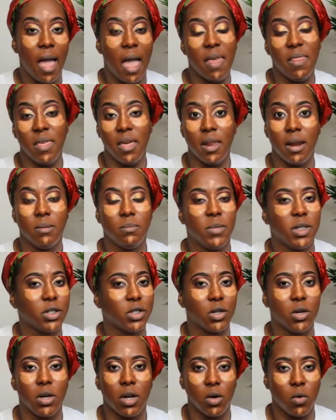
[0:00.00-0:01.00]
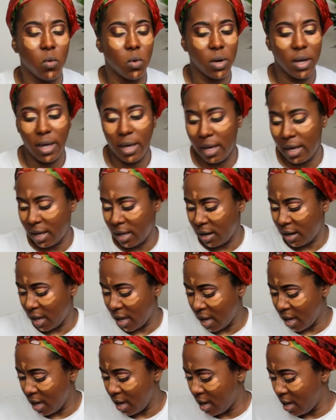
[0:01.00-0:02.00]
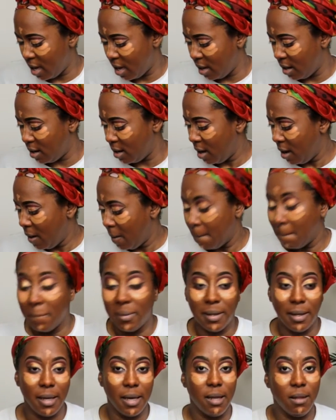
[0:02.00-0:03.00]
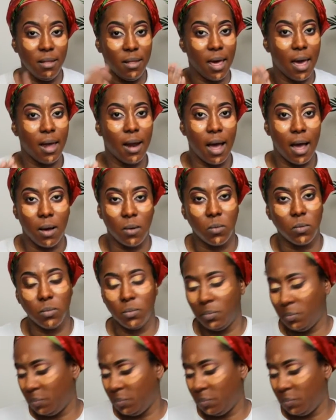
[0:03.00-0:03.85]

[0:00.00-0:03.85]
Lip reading: And then I'm just going to go ahead and blend that out.